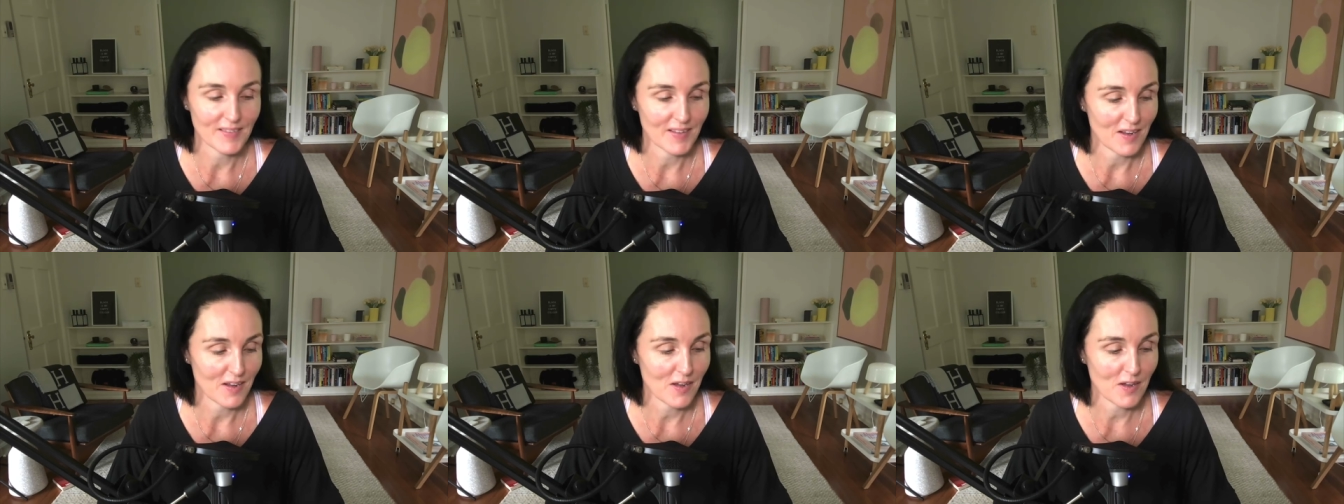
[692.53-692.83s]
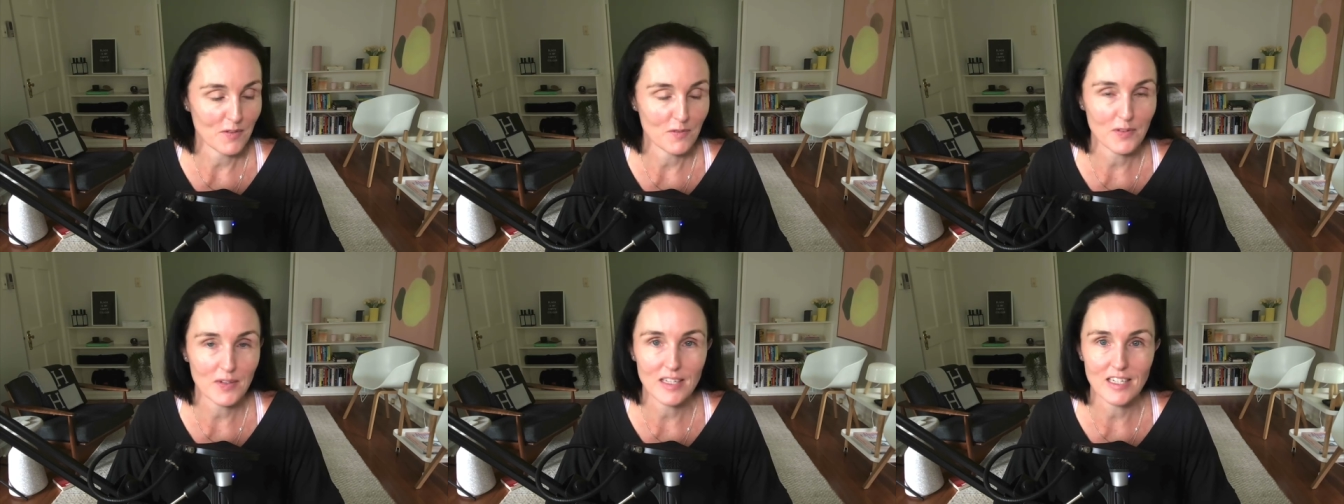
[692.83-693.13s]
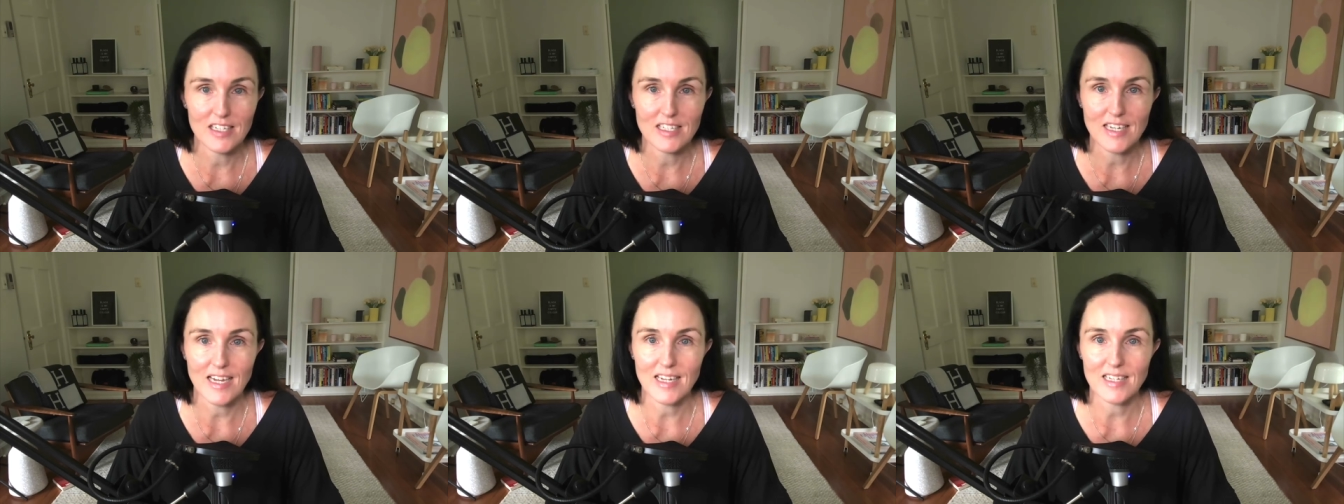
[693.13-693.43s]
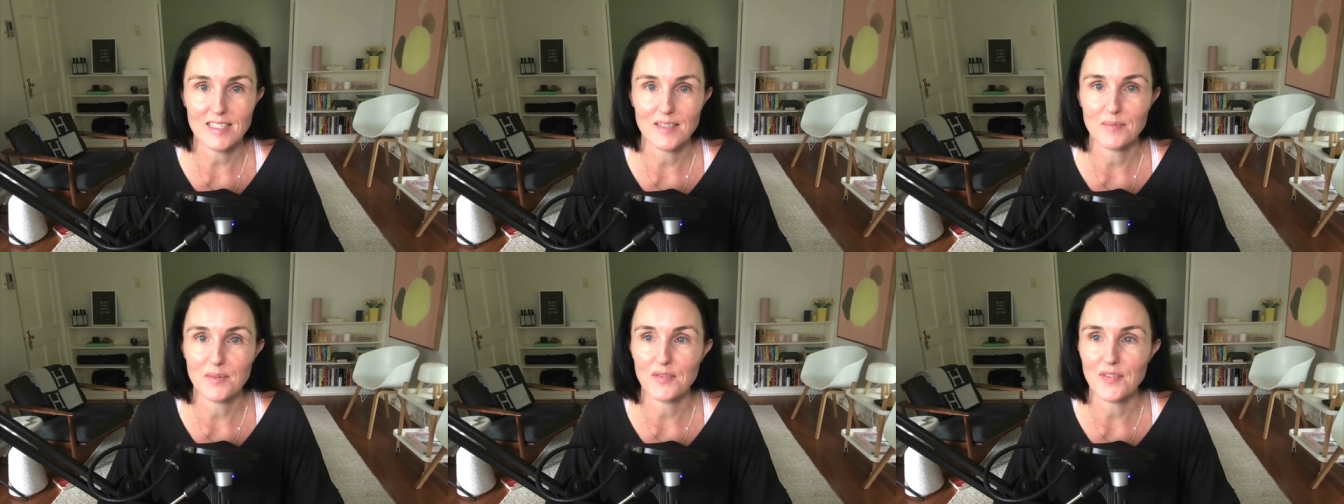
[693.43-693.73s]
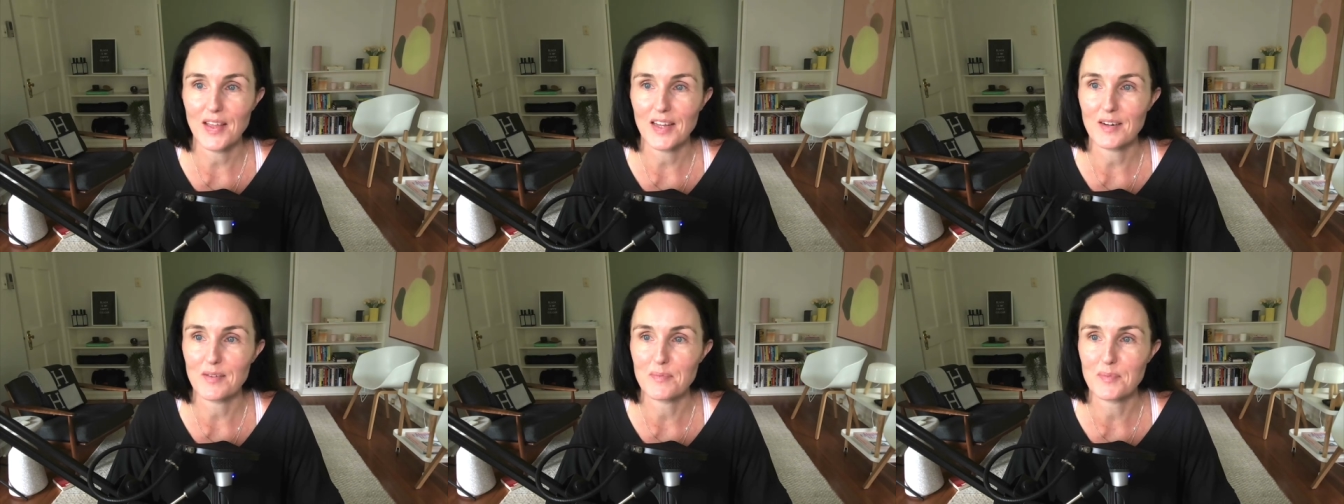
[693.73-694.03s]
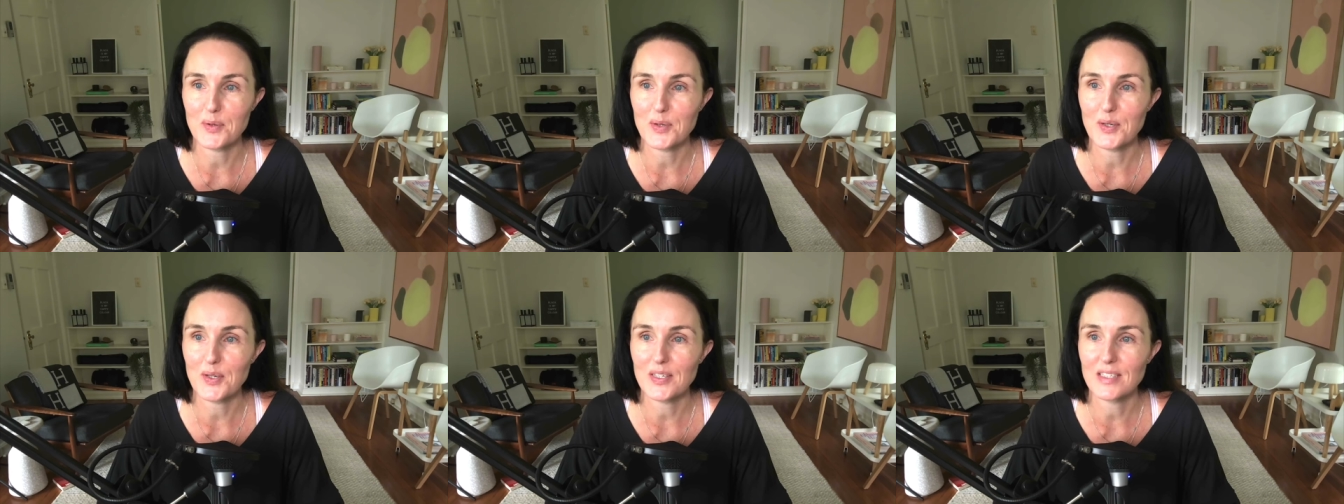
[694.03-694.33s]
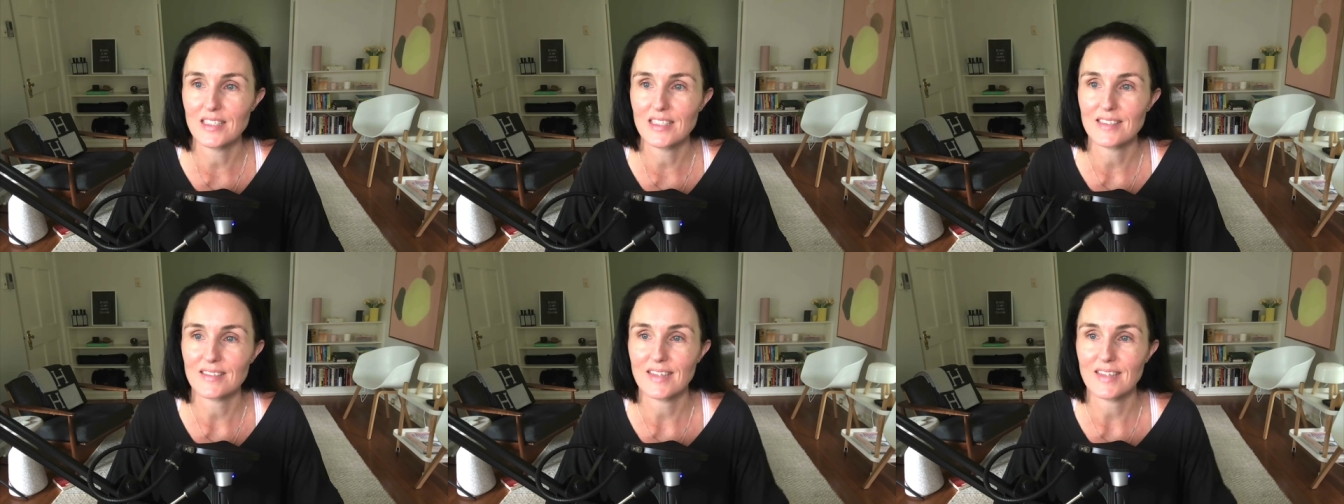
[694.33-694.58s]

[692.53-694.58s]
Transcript: Hopefully you take some of that on board,